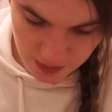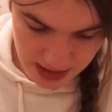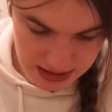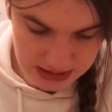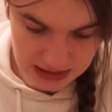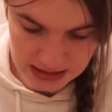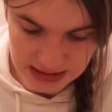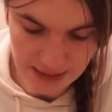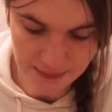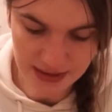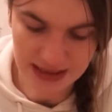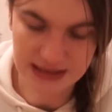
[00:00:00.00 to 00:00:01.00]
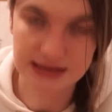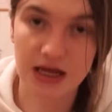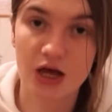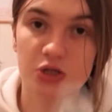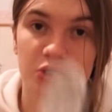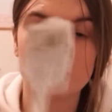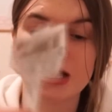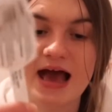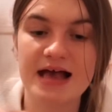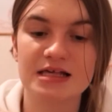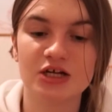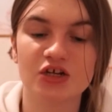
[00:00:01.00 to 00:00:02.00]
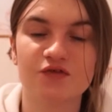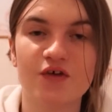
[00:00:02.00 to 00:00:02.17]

pence and 10p's. So yes, I just